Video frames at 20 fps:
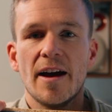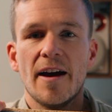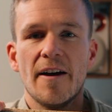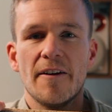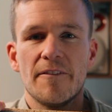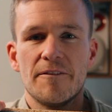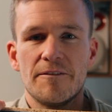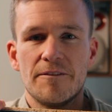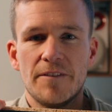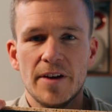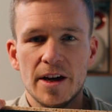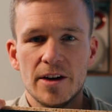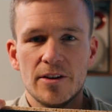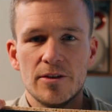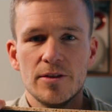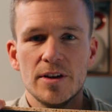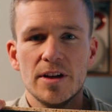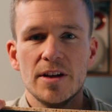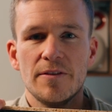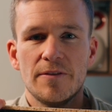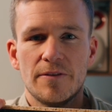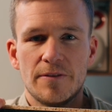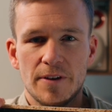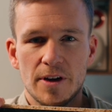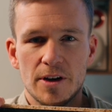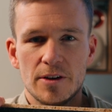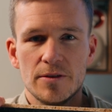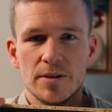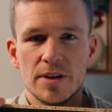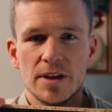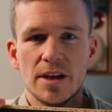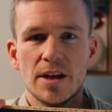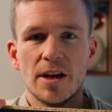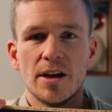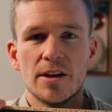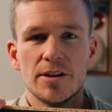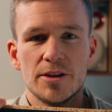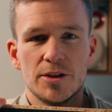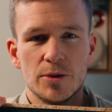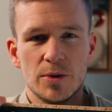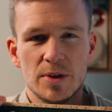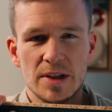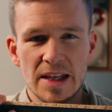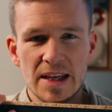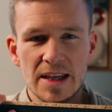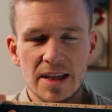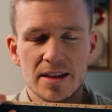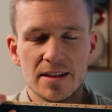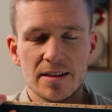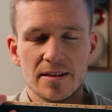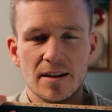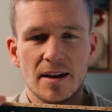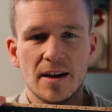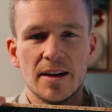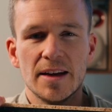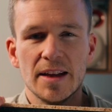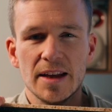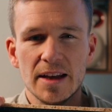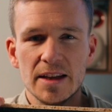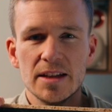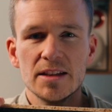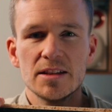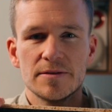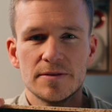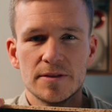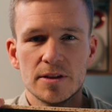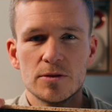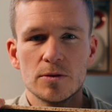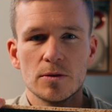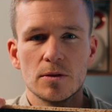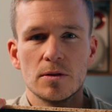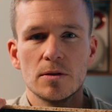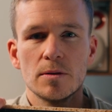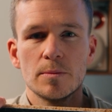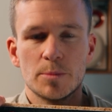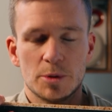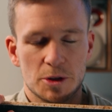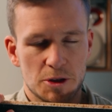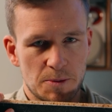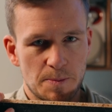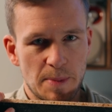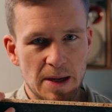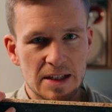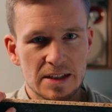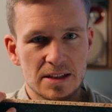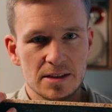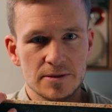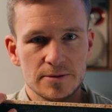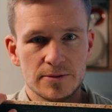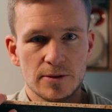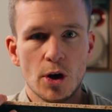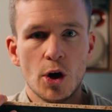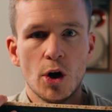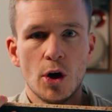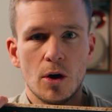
a very, very unique and individual perspective